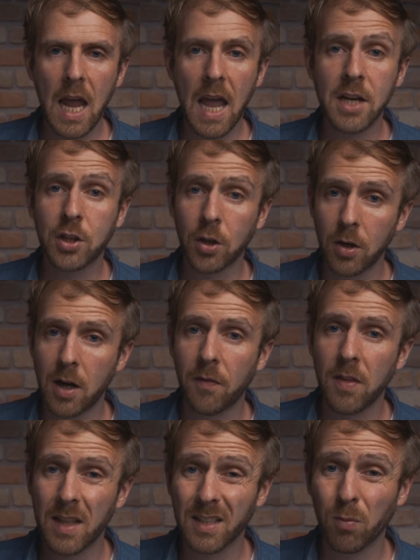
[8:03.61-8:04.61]
and sure enough,
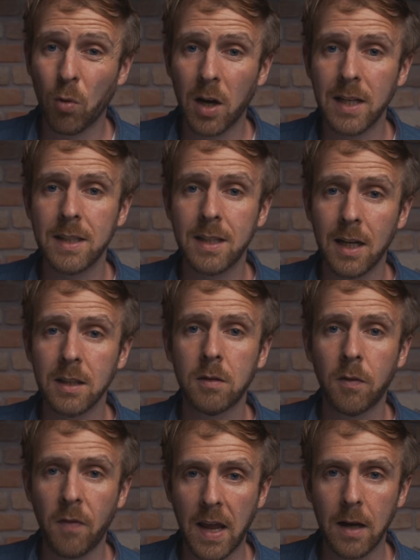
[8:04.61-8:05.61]
this one does
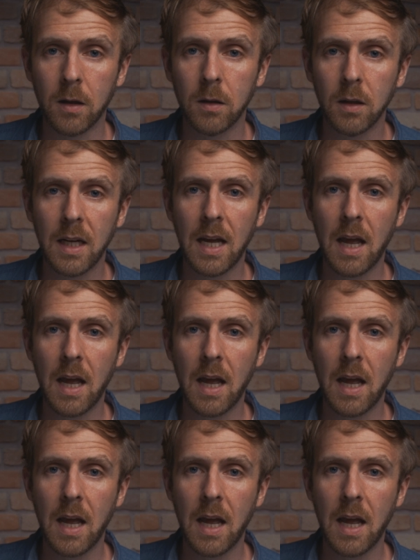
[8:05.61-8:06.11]
fail